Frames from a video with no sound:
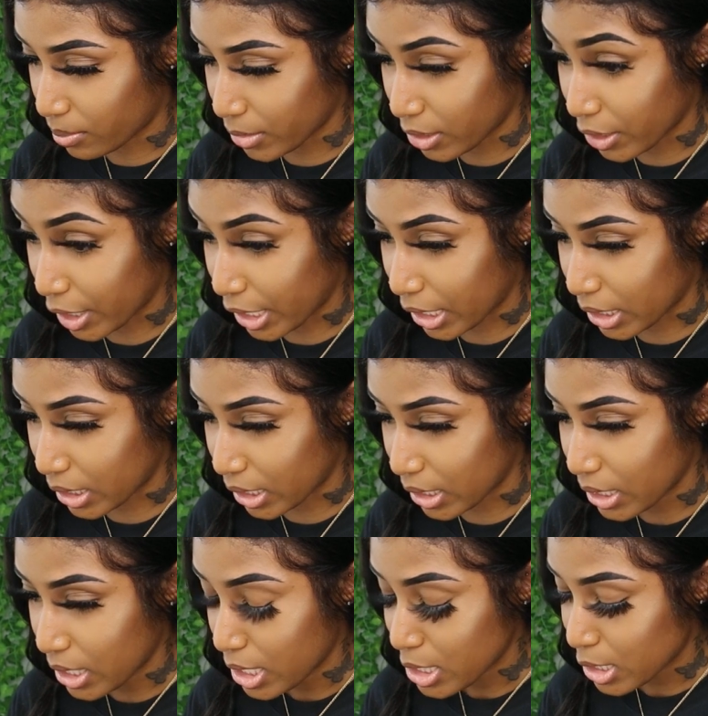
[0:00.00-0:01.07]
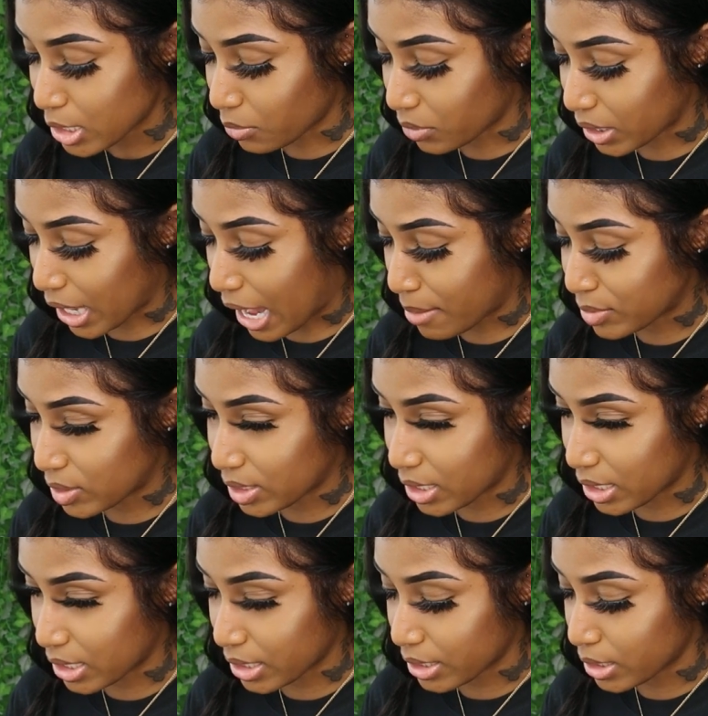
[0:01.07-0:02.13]
I mean your anklet. So what the option
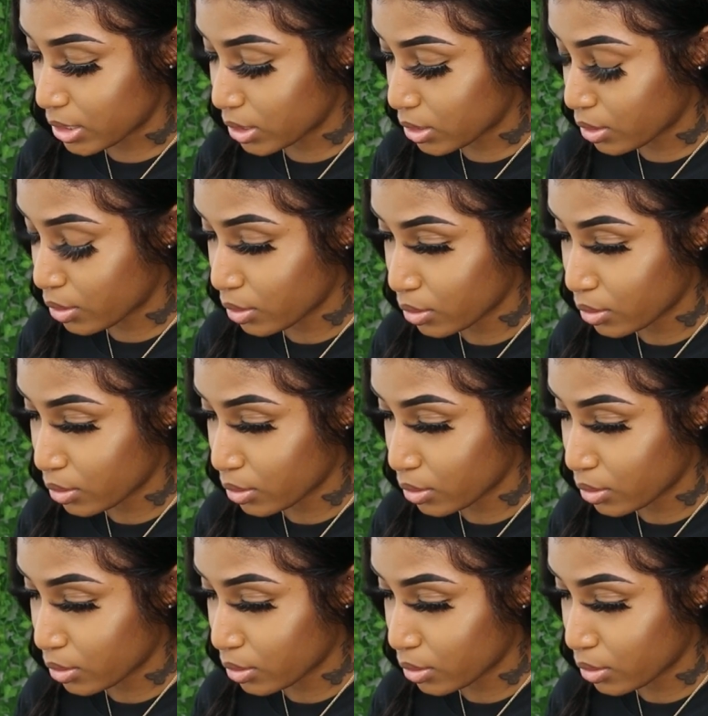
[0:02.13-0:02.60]
is,